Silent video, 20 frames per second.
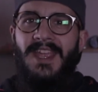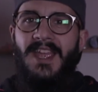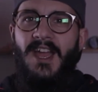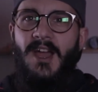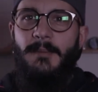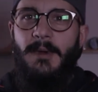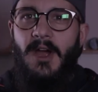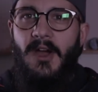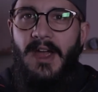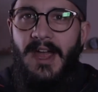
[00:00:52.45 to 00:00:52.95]

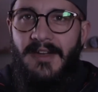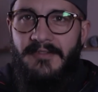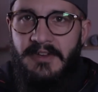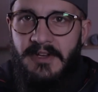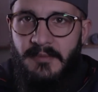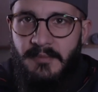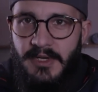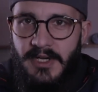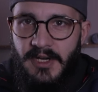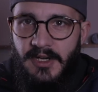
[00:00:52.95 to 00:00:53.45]
about having
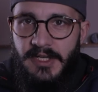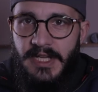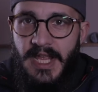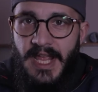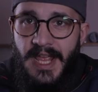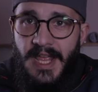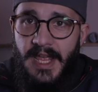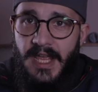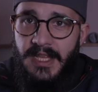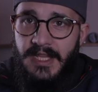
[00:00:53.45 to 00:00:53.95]
a beard,
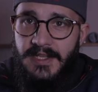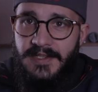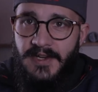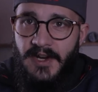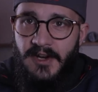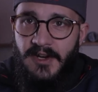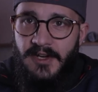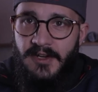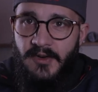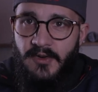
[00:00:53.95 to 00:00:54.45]
and these
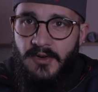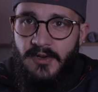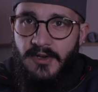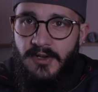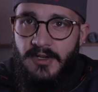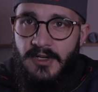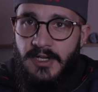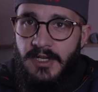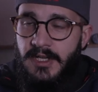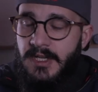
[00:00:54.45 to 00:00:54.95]
are in
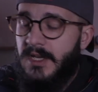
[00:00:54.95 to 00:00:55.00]
order.